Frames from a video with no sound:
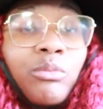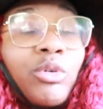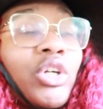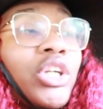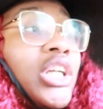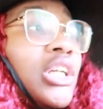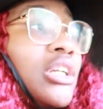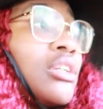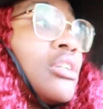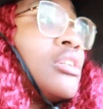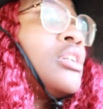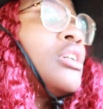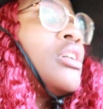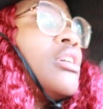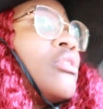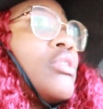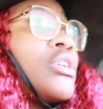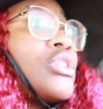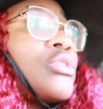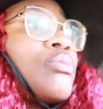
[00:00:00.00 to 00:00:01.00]
morning,
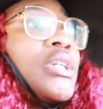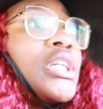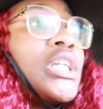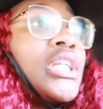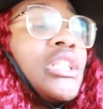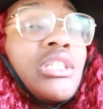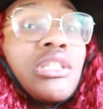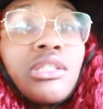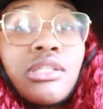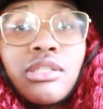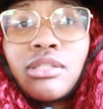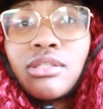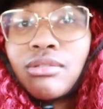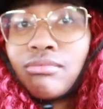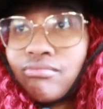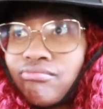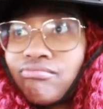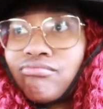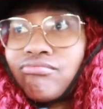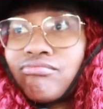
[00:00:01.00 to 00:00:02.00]
which means
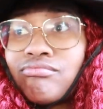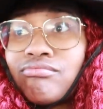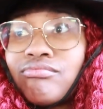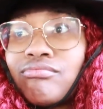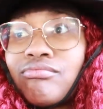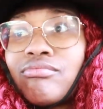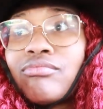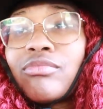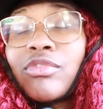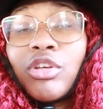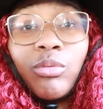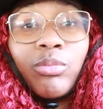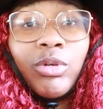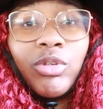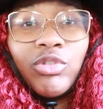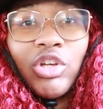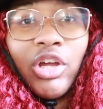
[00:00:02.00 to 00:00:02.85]
there'll be